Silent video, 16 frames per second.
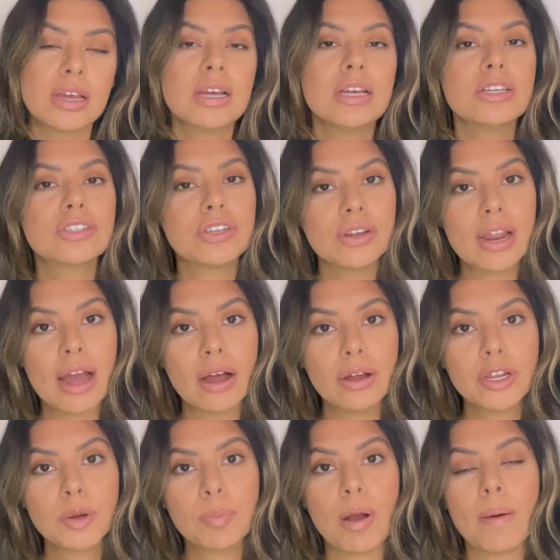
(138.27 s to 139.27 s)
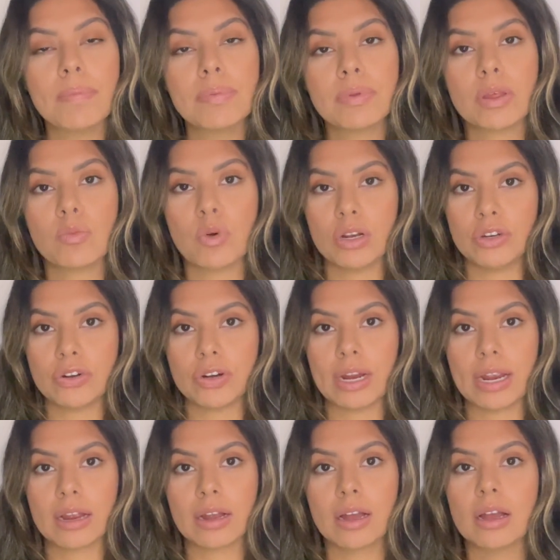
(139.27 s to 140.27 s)
So now you're probably
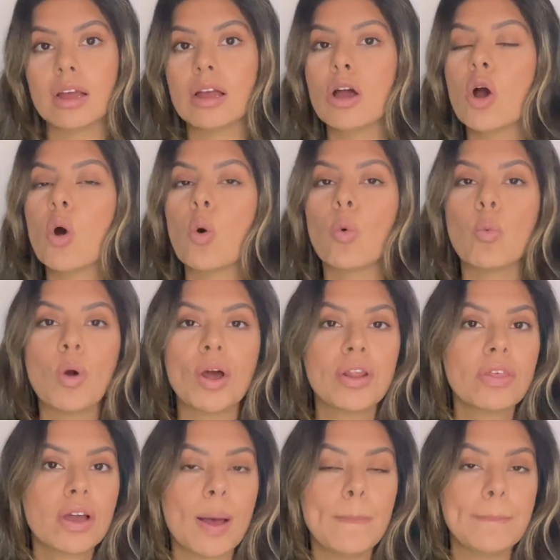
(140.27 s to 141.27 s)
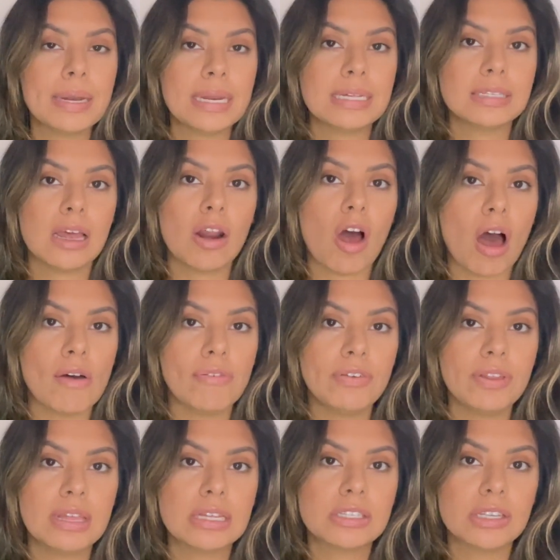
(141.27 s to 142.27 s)
wondering, what are the companies that offer
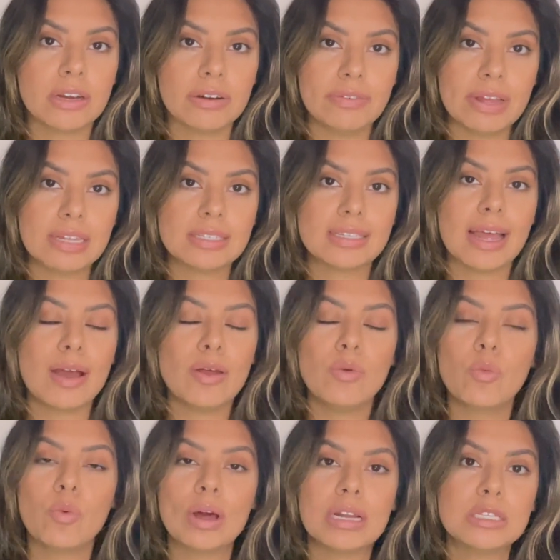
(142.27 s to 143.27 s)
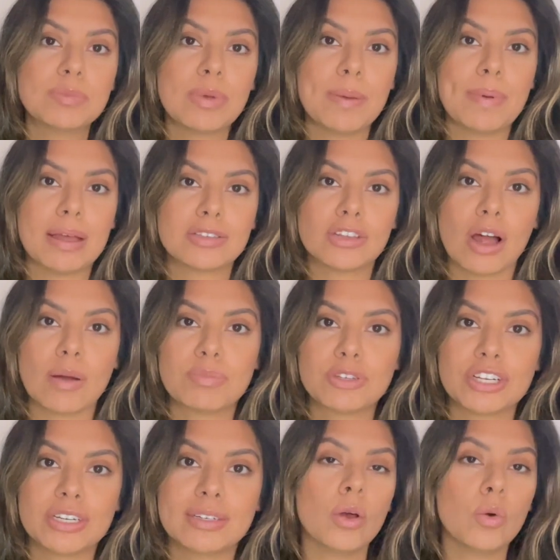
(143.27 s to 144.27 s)
this service and what is my best
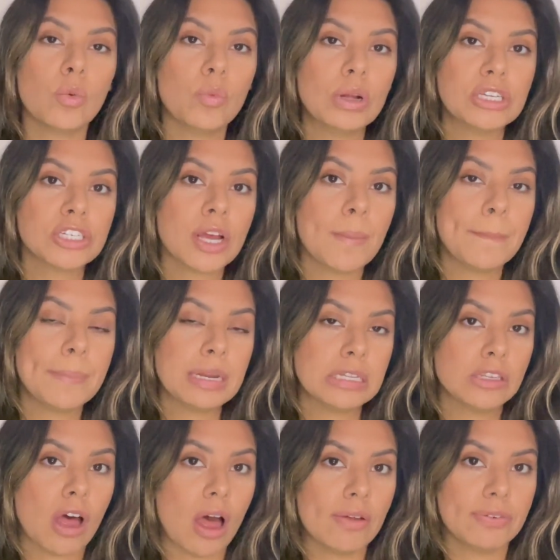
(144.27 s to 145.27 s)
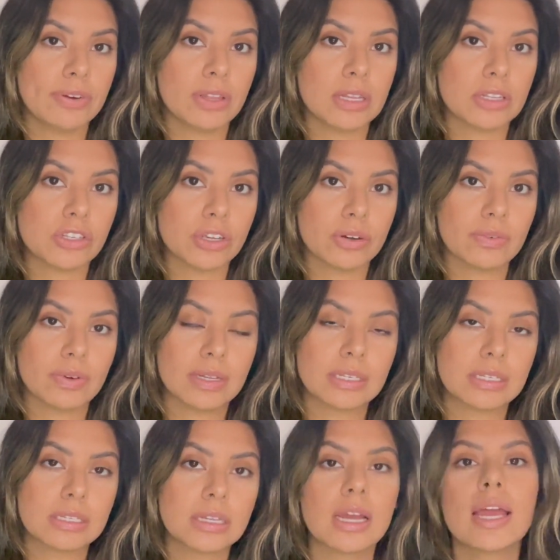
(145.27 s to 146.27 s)
option? Which companies offer this
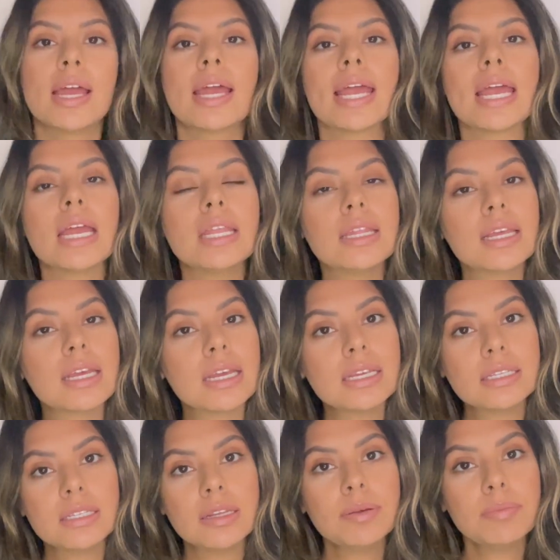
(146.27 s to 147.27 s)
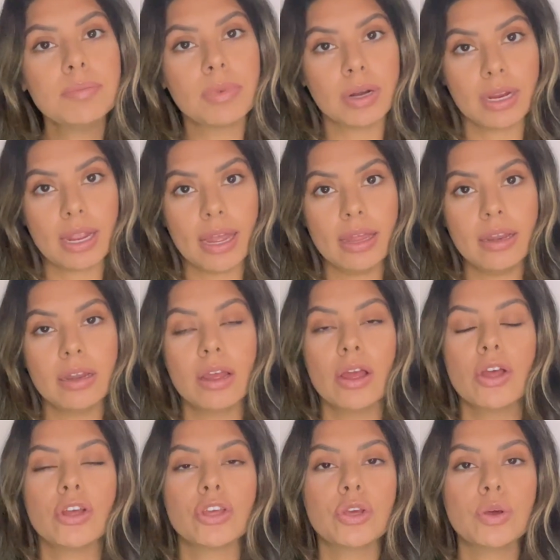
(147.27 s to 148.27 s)
service? In the eSIM market,
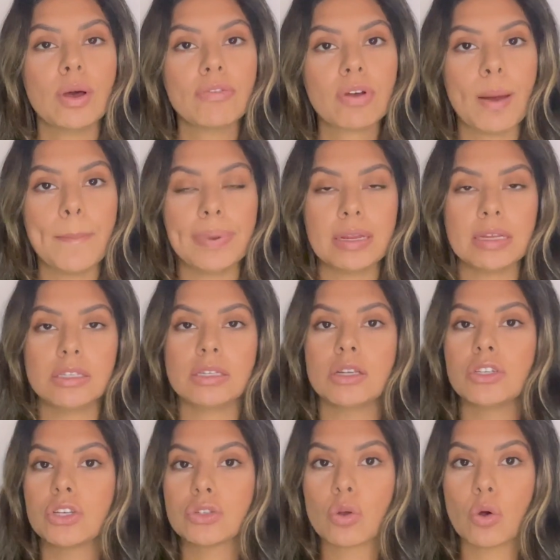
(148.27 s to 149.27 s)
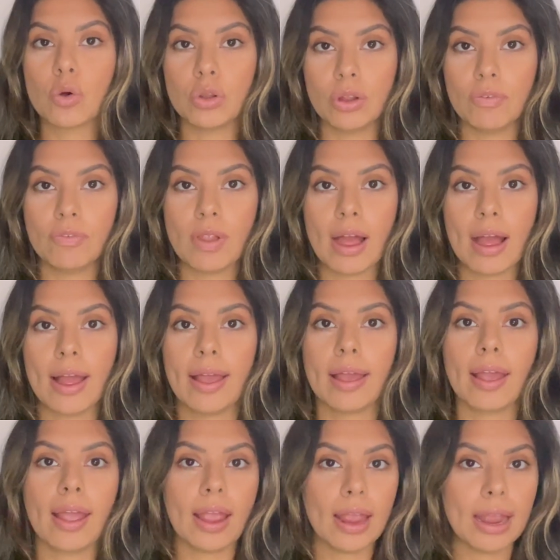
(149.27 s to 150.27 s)
you have companies such as
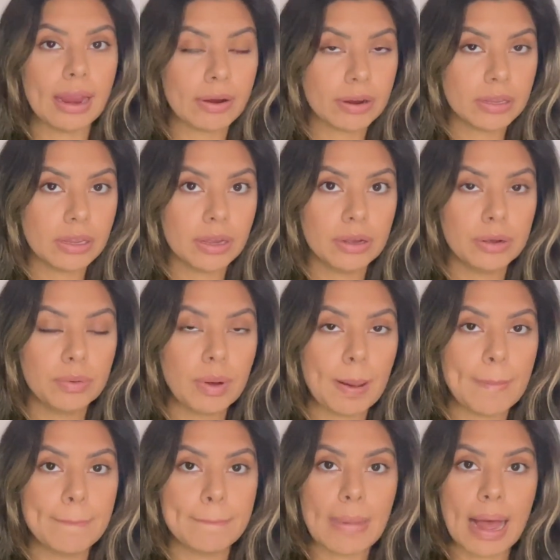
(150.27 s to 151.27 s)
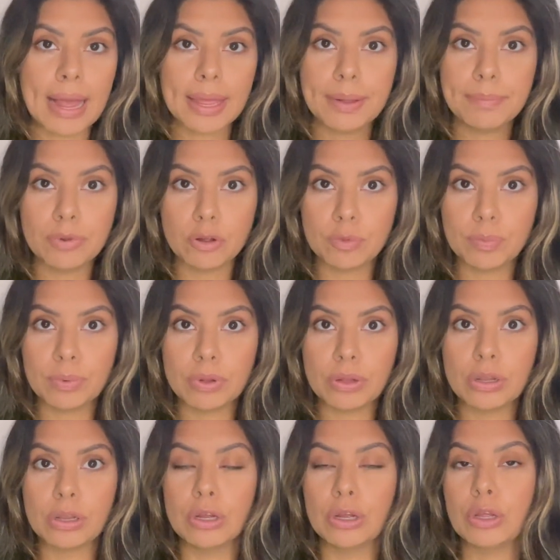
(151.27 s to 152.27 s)
Holafly, Airalo,
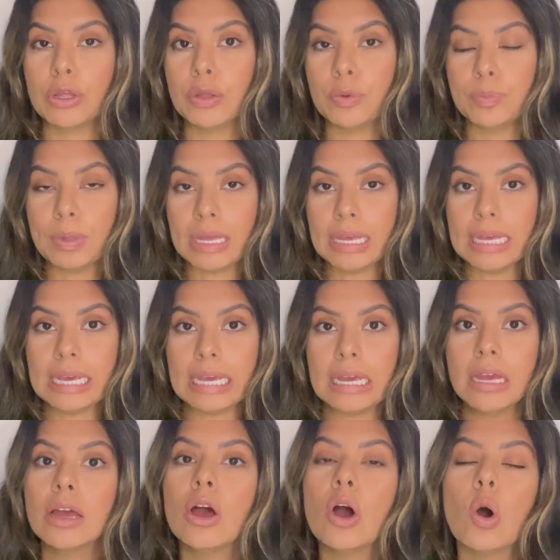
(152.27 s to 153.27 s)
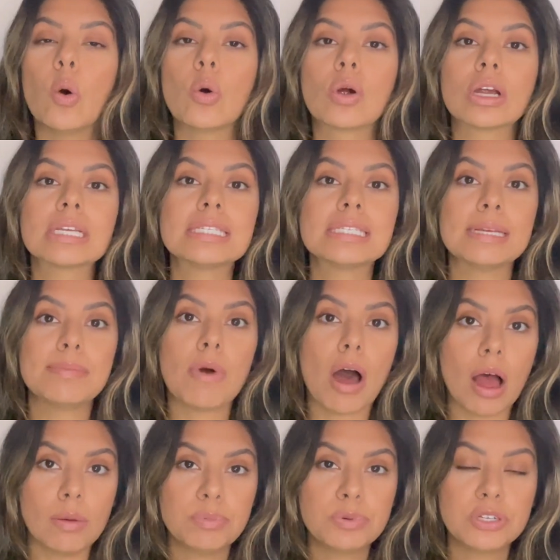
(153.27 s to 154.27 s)
Mobile, Ubigi, or
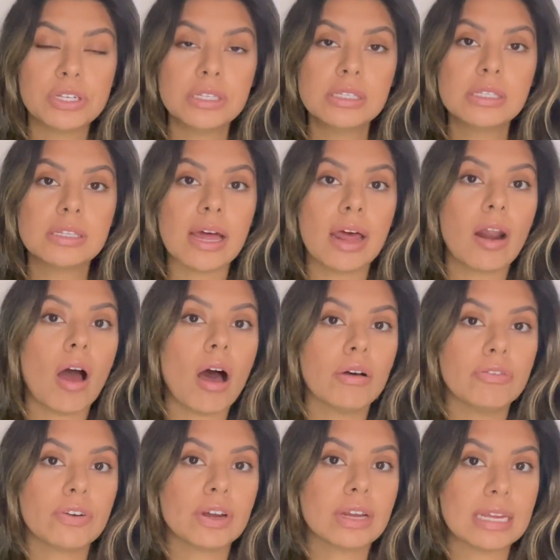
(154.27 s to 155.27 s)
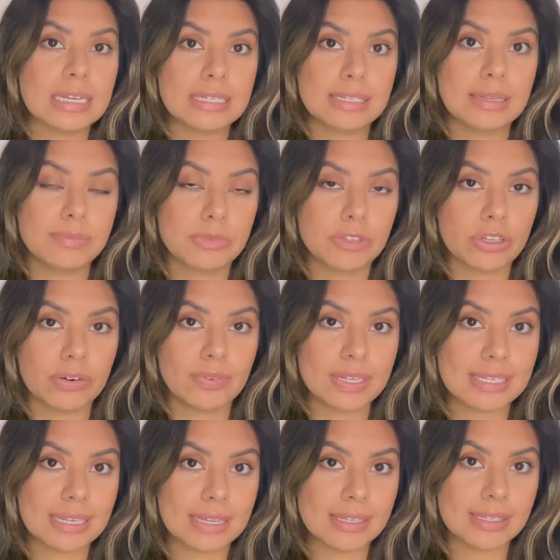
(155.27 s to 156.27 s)
Simoptions that offer eSIM
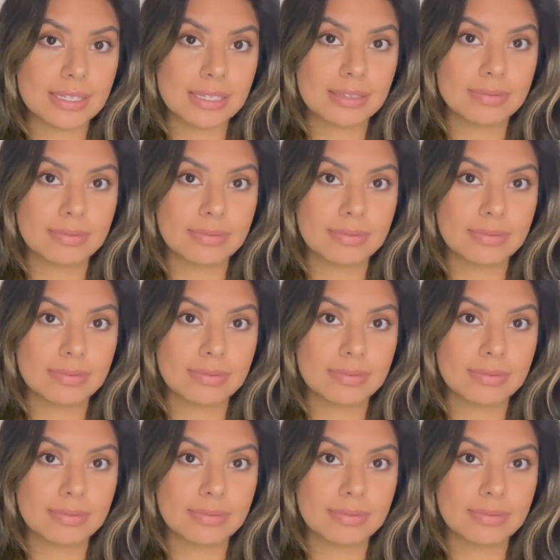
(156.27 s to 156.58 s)
services.